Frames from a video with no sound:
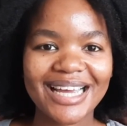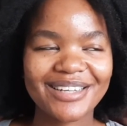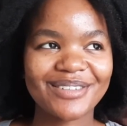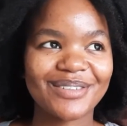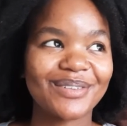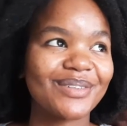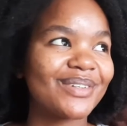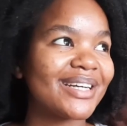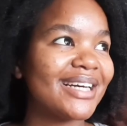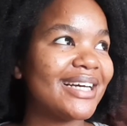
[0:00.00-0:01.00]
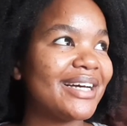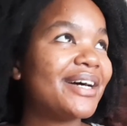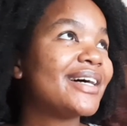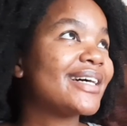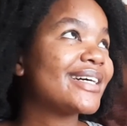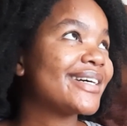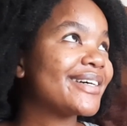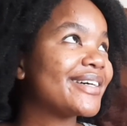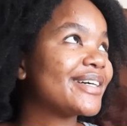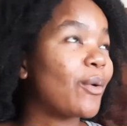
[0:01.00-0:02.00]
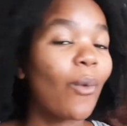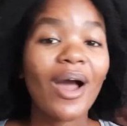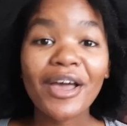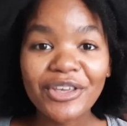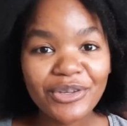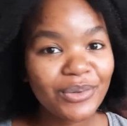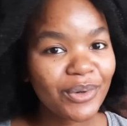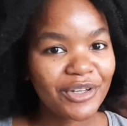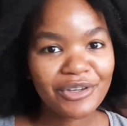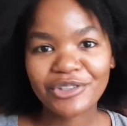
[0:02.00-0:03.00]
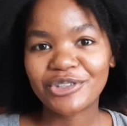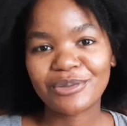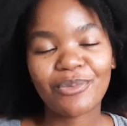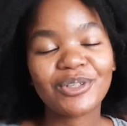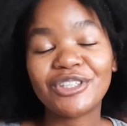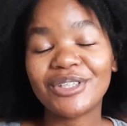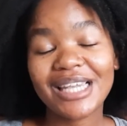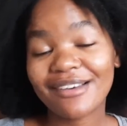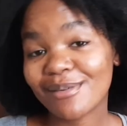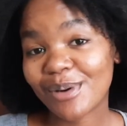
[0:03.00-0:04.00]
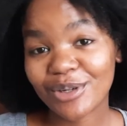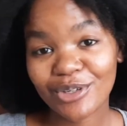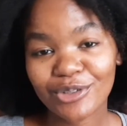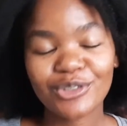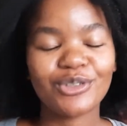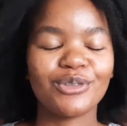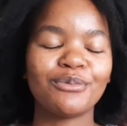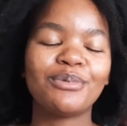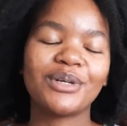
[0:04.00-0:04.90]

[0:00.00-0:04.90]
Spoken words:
I don't know. Why are you on YouTube? What do you love about YouTube?